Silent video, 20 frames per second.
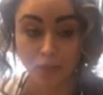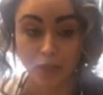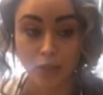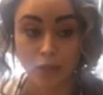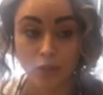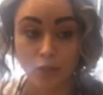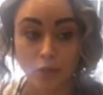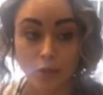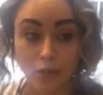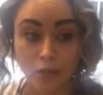
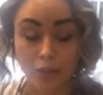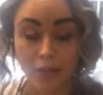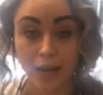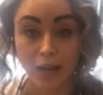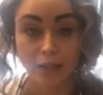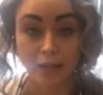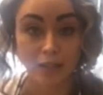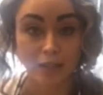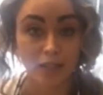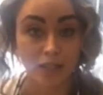So the
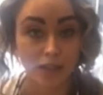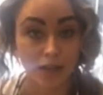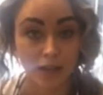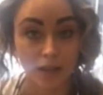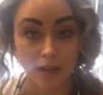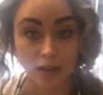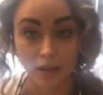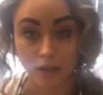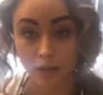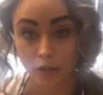DAT is
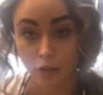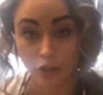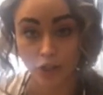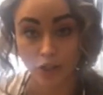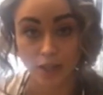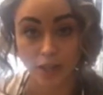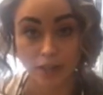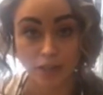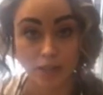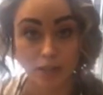a large
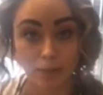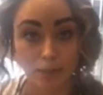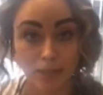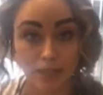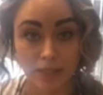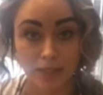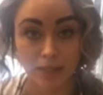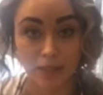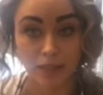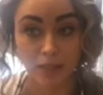test that
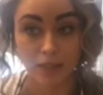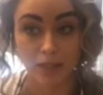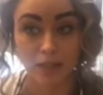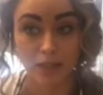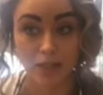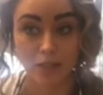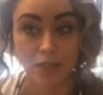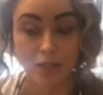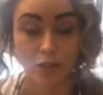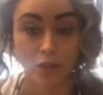basically
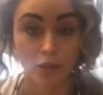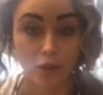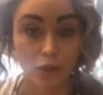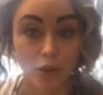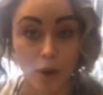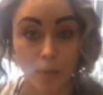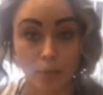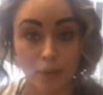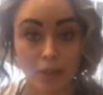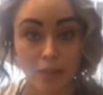assesses your
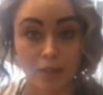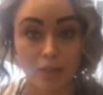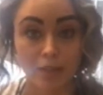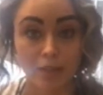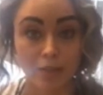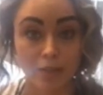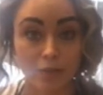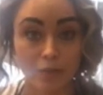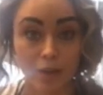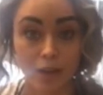
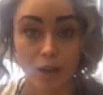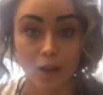comprehensive